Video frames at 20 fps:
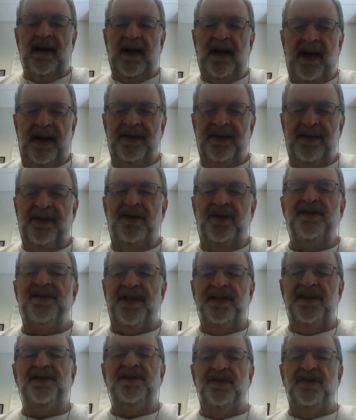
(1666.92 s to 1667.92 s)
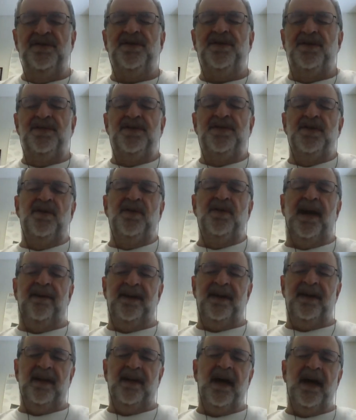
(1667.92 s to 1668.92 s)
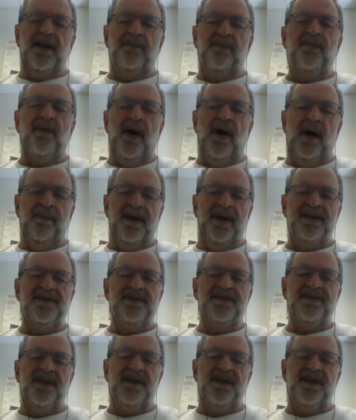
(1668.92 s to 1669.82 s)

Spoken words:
I do see 222 having a lot of promise.